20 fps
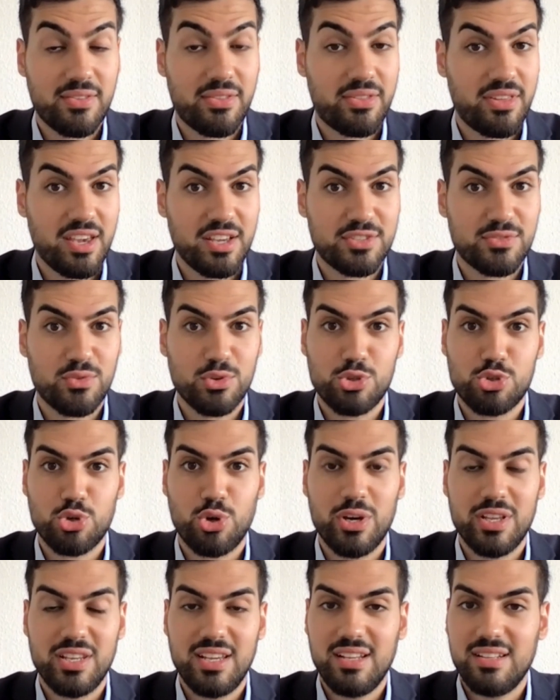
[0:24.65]
Thanks for
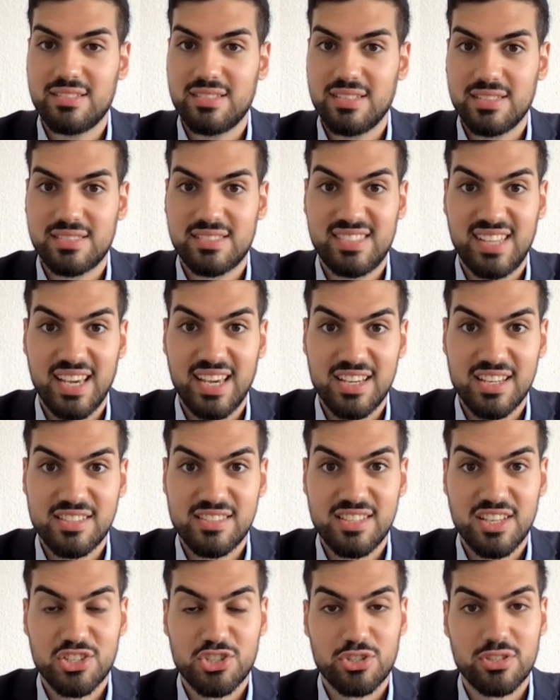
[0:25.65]
joining this TechEd
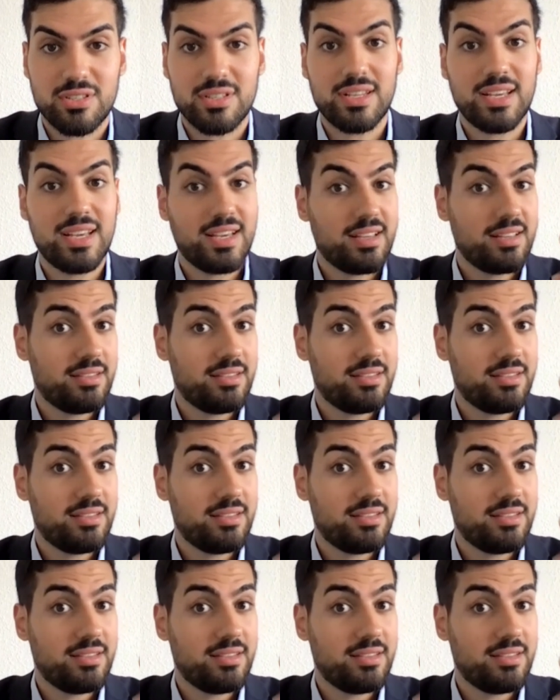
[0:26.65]
session.